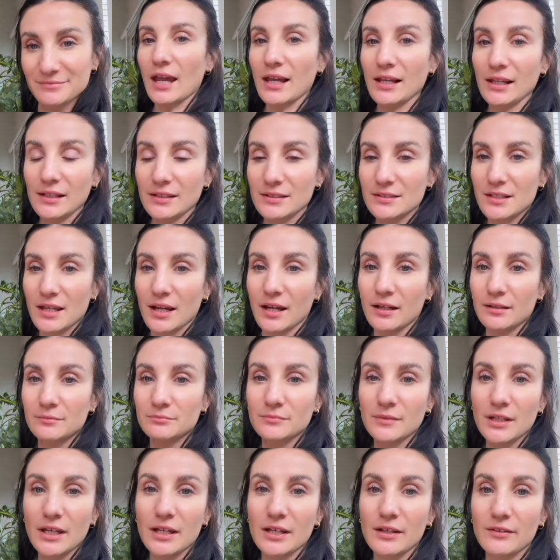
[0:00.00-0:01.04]
Dahlias
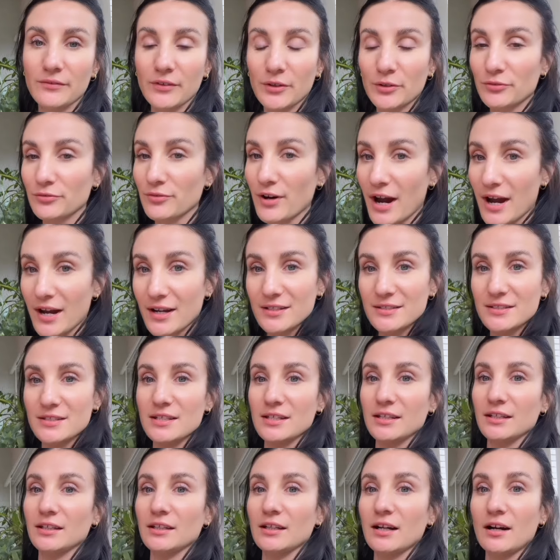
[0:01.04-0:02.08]
come in a
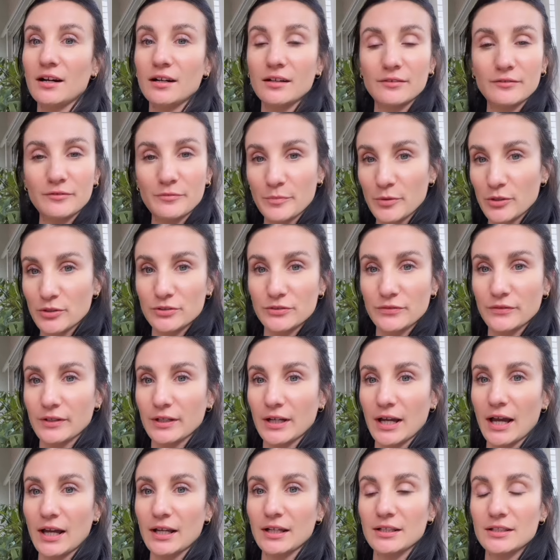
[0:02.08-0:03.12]
variety of beautiful
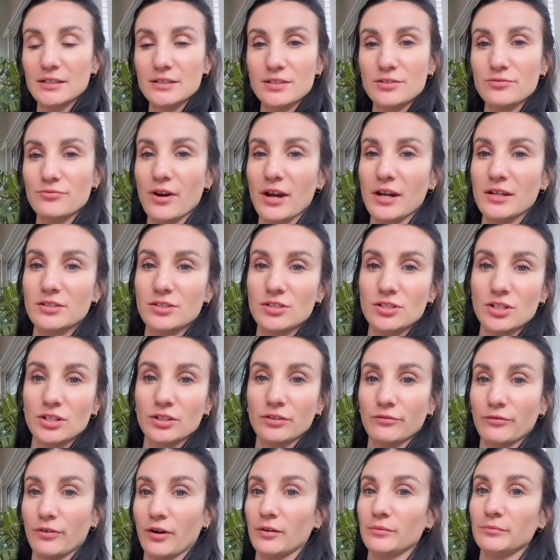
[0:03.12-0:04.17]
colors,
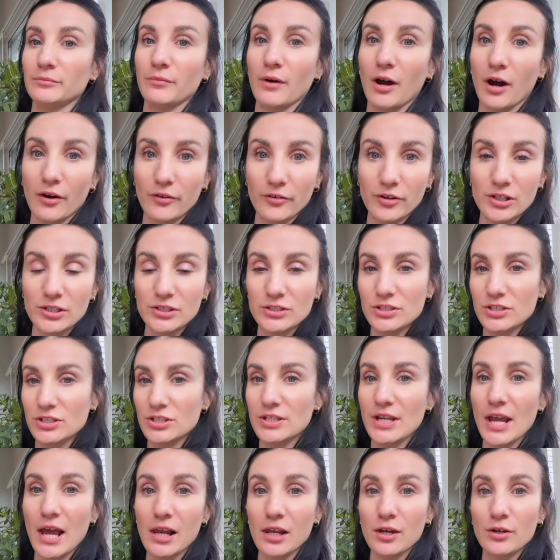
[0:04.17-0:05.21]
ranging from orange,
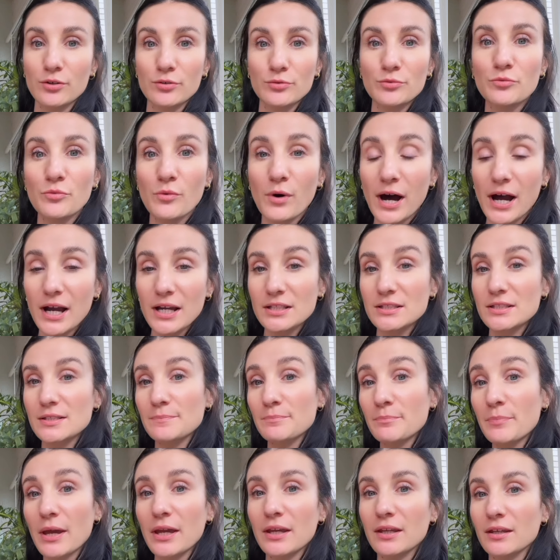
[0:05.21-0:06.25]
yellow, white,
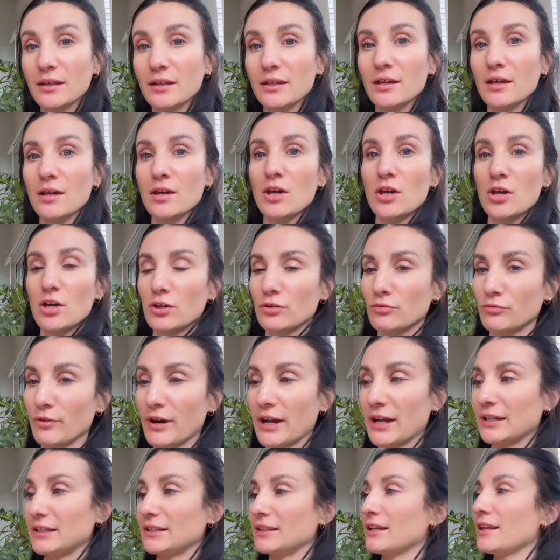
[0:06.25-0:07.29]
pink,
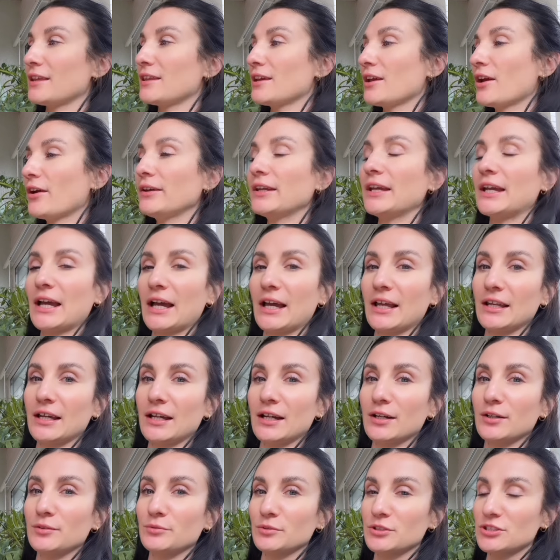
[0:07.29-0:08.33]
red. The only
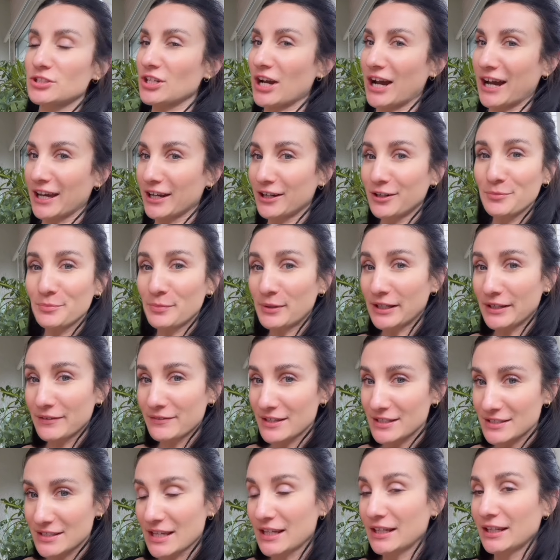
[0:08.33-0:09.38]
color, which I don't believe
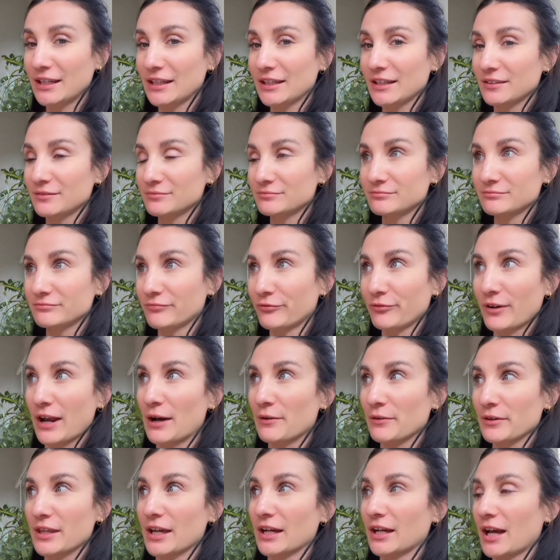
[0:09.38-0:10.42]
there's any
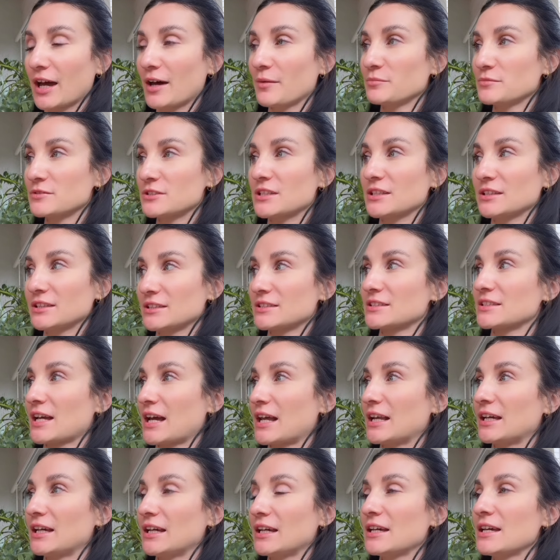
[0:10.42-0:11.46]
flower that comes in this
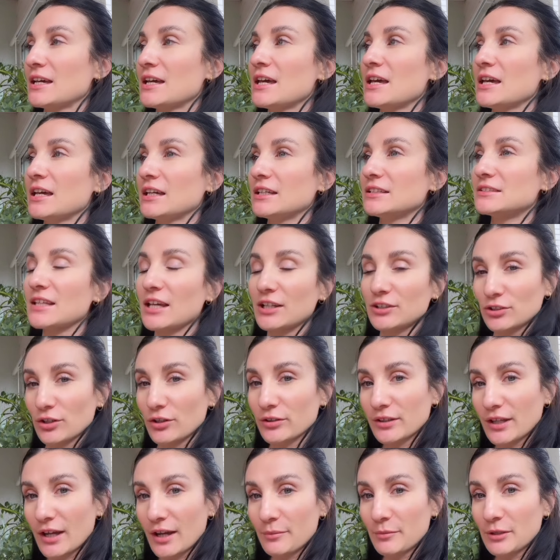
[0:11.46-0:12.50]
color, is they
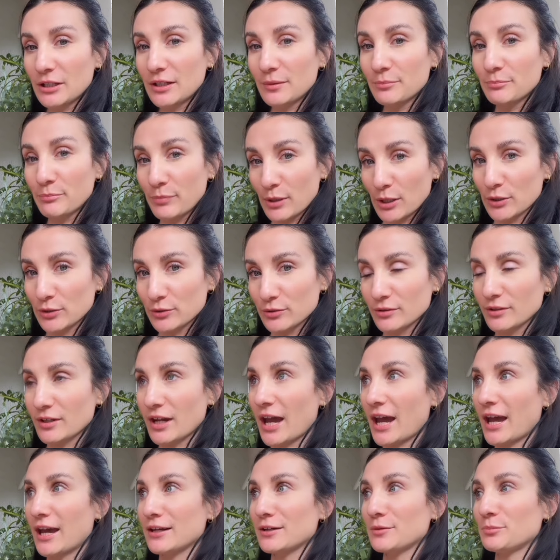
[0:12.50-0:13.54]
don't come in a blue.
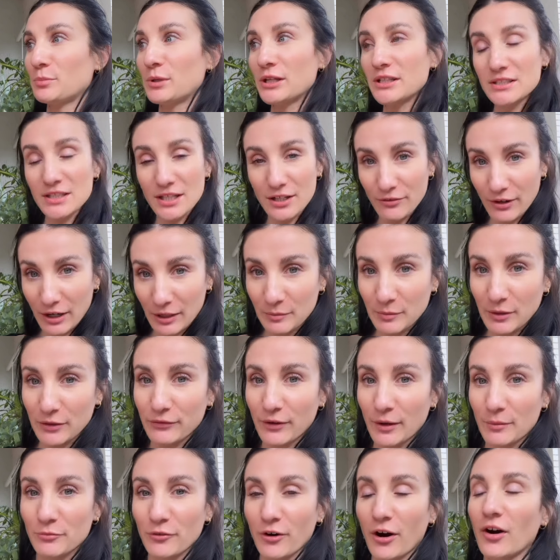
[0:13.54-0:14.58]
And please correct me
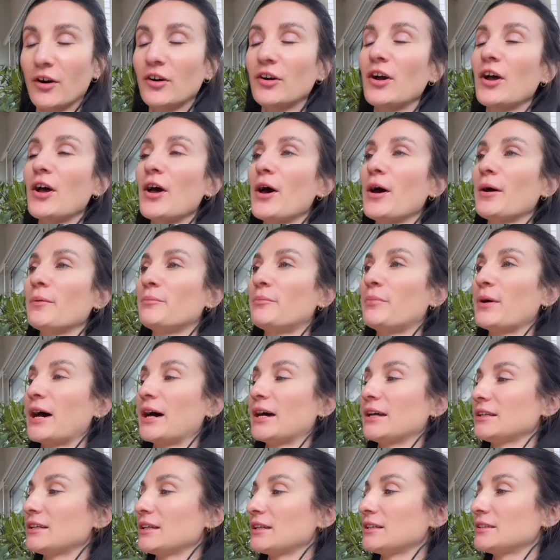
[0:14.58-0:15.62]
if I'm wrong,
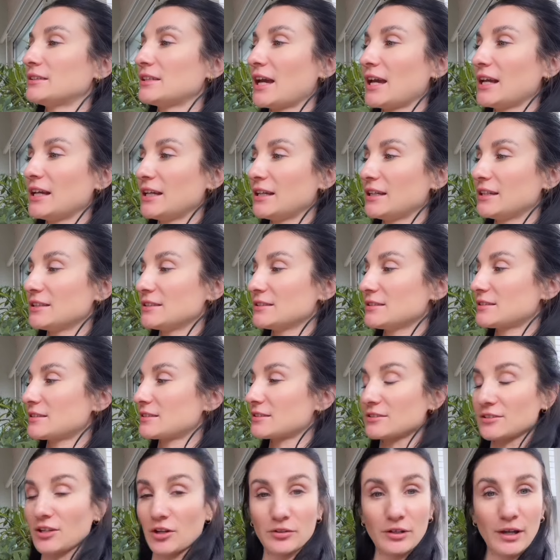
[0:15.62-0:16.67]
but
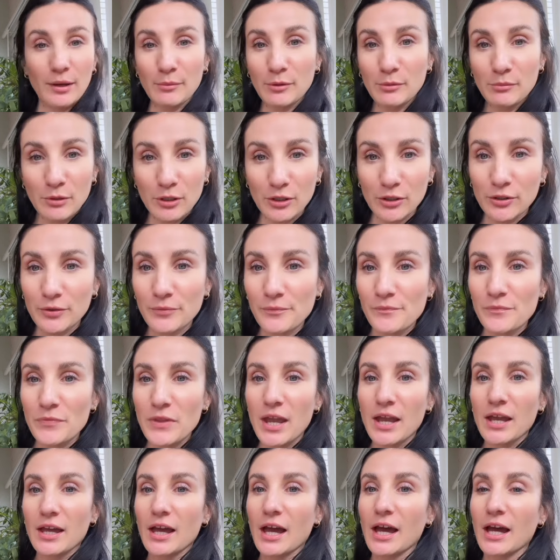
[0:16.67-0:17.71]
dahlias don't come in blue,
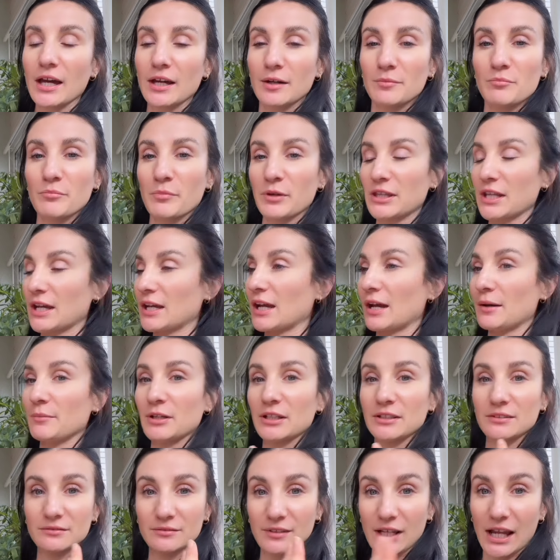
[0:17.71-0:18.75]
but they come
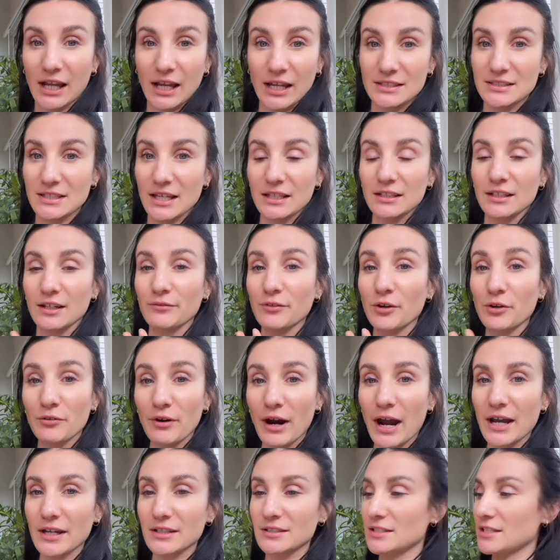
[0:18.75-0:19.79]
in, like I said, a
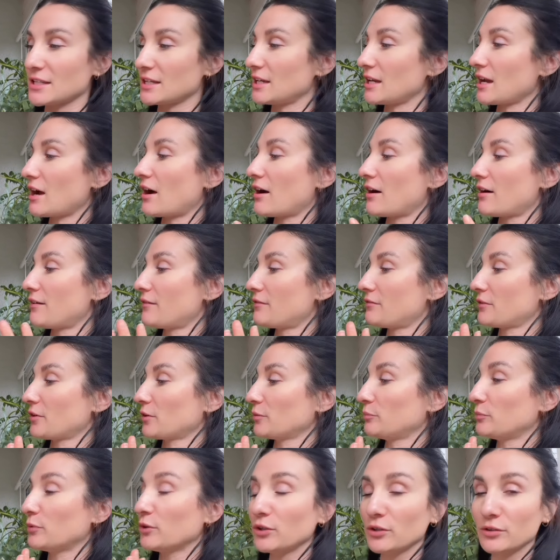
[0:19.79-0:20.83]
variety of
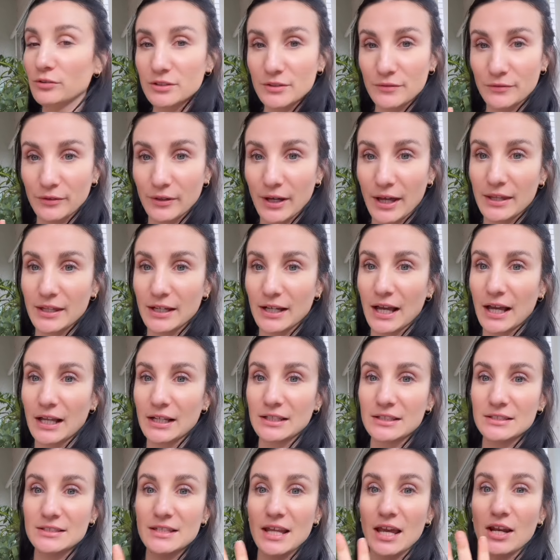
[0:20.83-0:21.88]
beautiful other
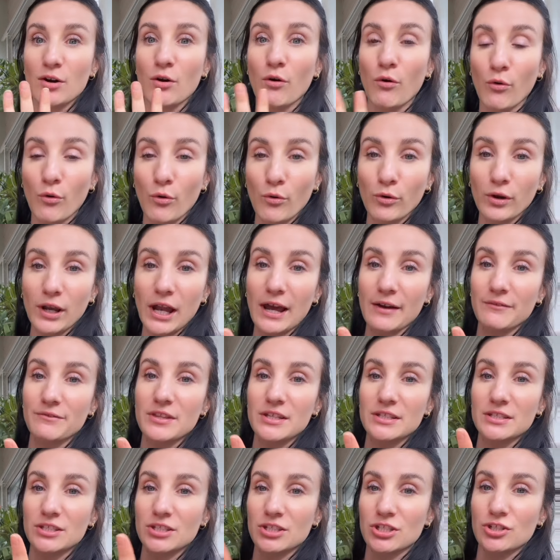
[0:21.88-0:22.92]
colors that all have
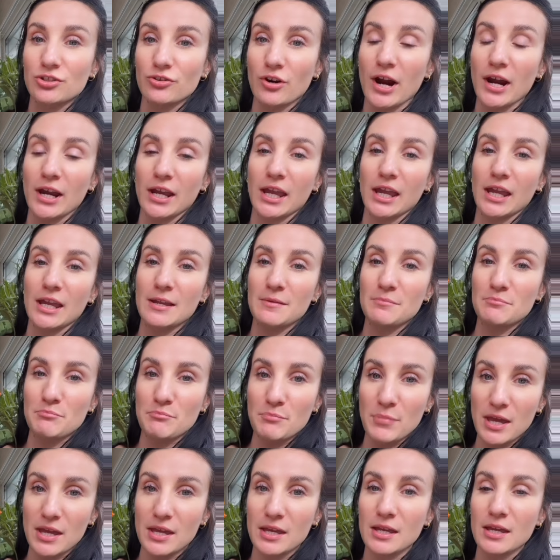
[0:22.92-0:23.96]
this striking
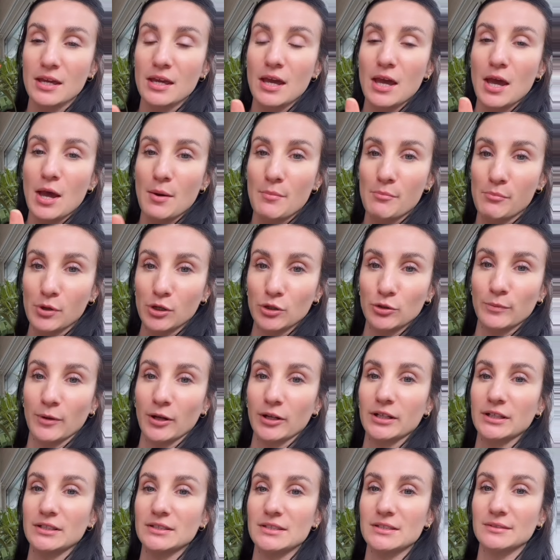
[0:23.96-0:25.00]
big bloom
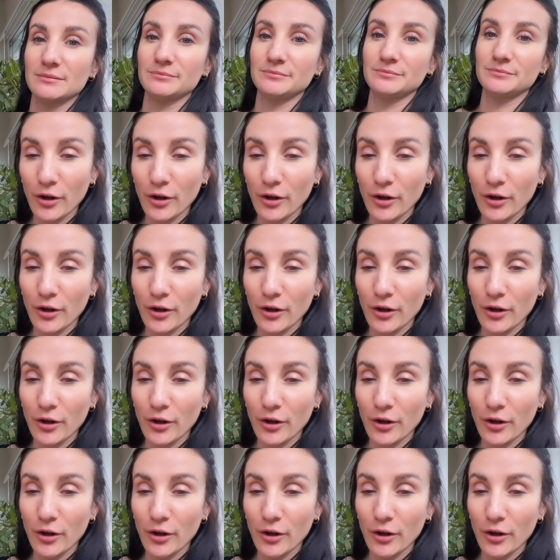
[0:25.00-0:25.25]
on it.